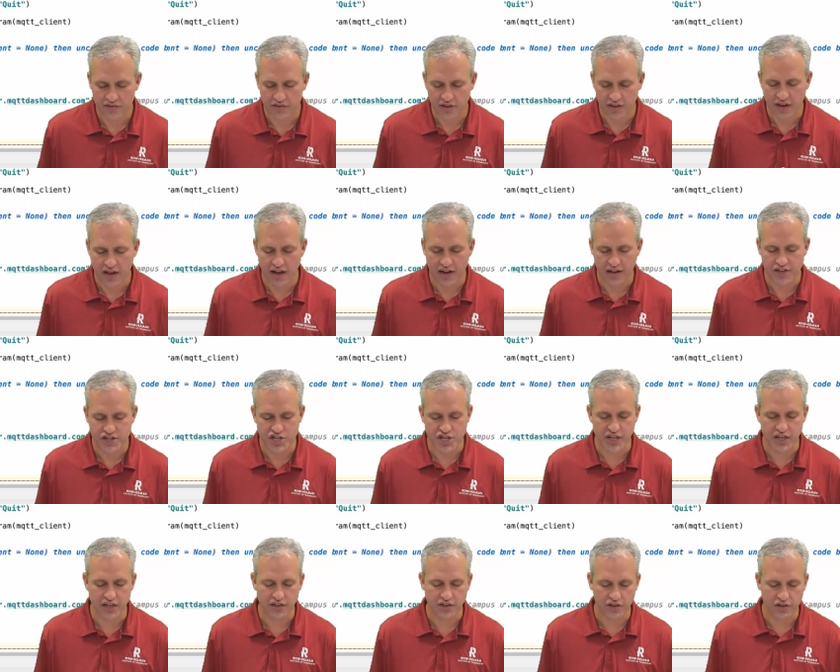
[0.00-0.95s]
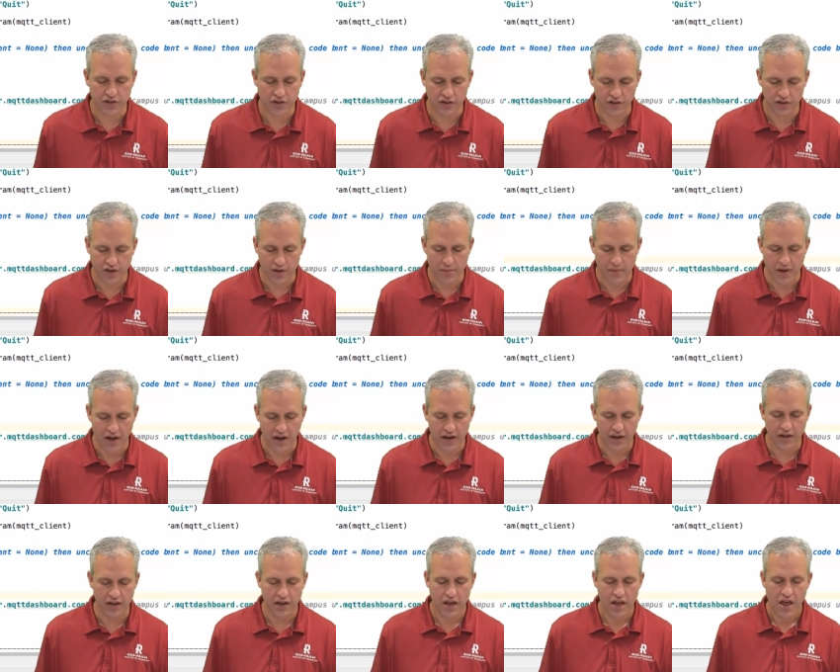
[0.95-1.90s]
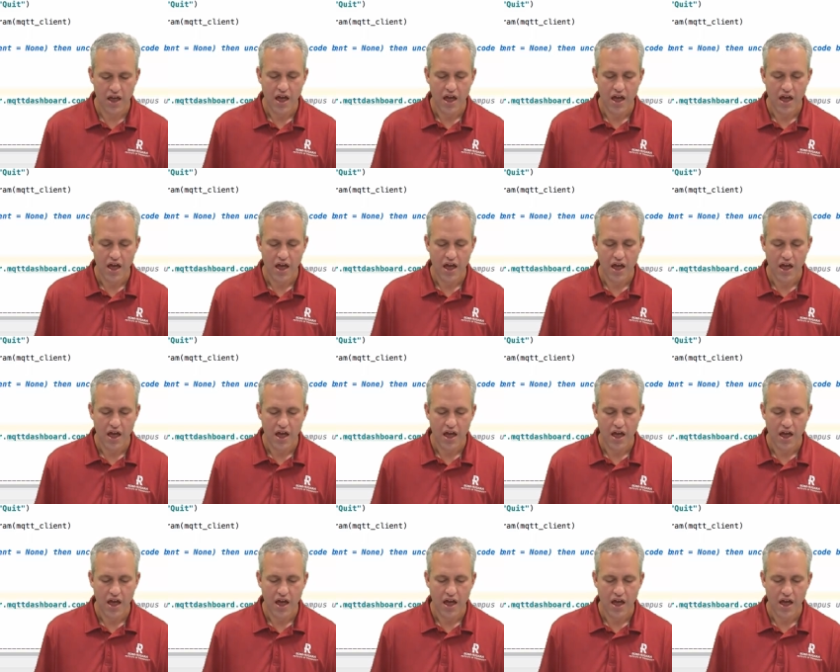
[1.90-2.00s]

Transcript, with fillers: so you can kind of cheat and you can look at mine.